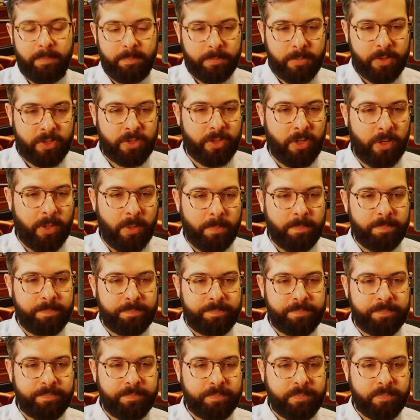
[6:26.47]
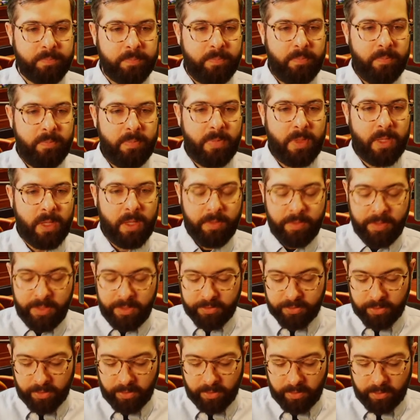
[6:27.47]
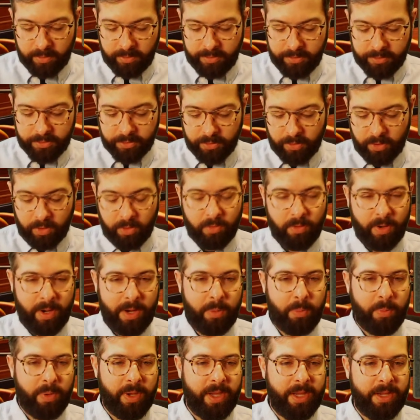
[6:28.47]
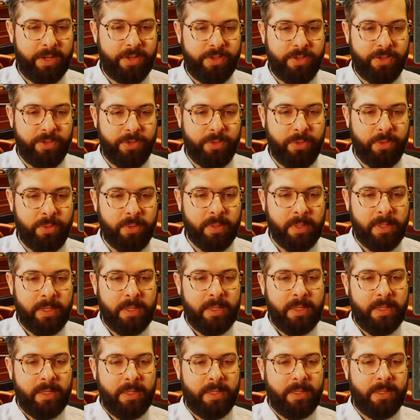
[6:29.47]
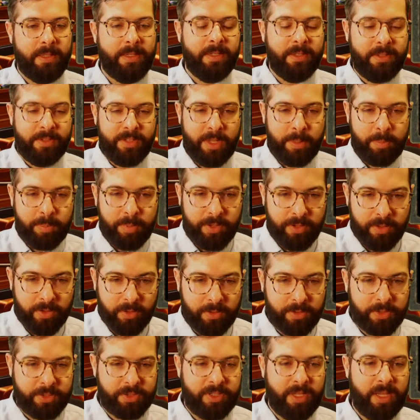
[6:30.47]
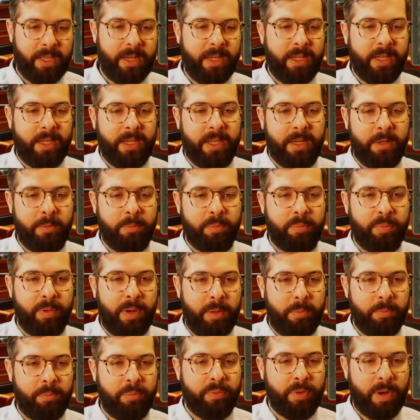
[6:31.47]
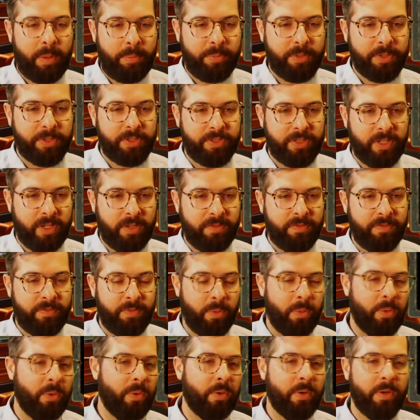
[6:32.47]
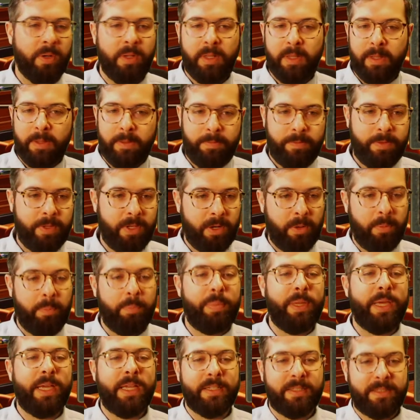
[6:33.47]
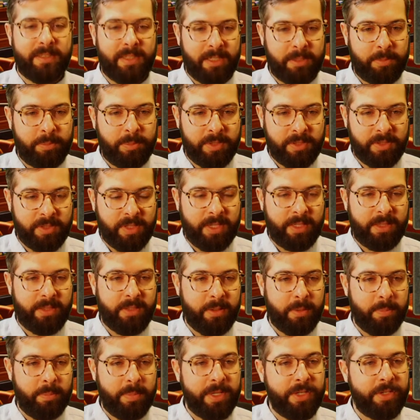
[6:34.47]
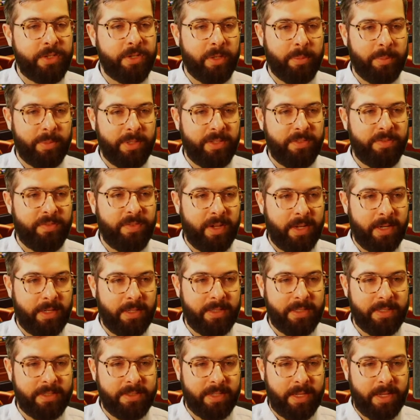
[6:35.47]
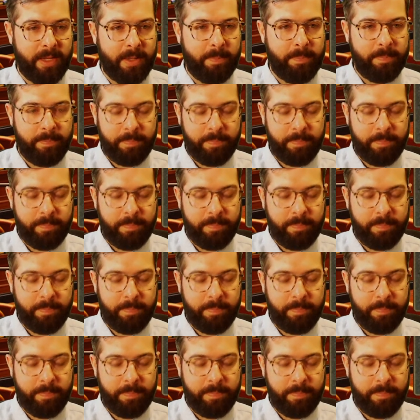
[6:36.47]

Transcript: So these are a great way to deepen your understanding and prep yourself for big assessments like the midterm and the final exam.